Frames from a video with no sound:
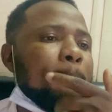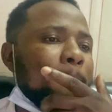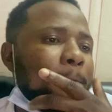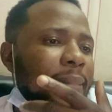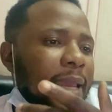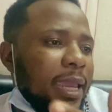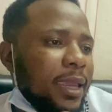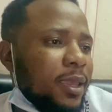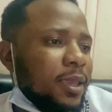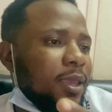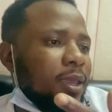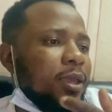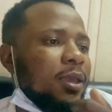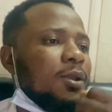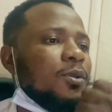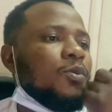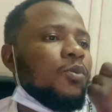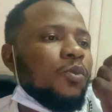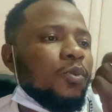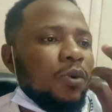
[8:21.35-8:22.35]

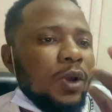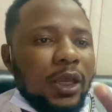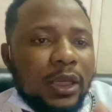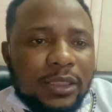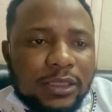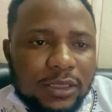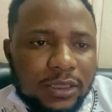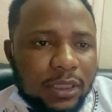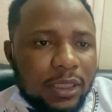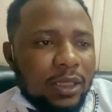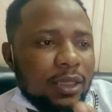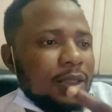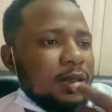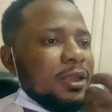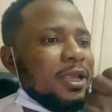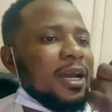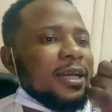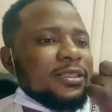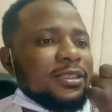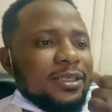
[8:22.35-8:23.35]
begging, wishing
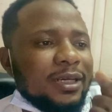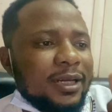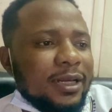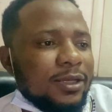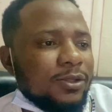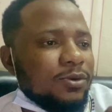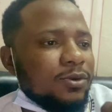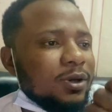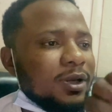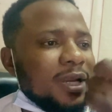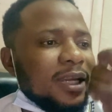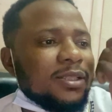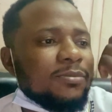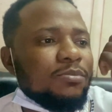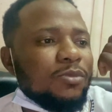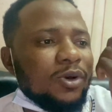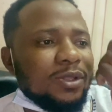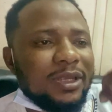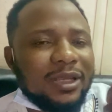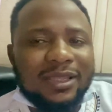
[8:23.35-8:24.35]
their channel get
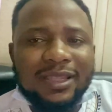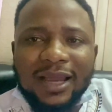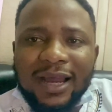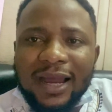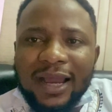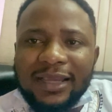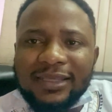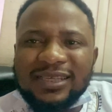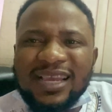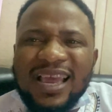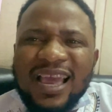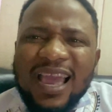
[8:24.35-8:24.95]
monetized.